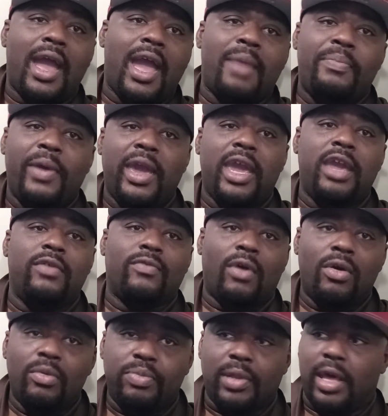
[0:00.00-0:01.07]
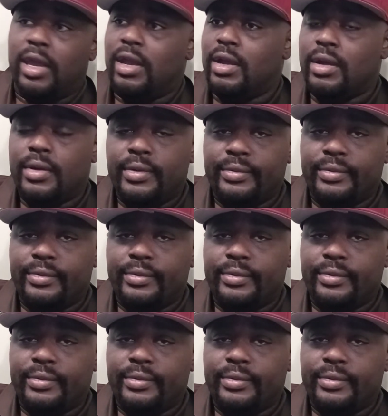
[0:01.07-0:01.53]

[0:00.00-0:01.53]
high-paid role player.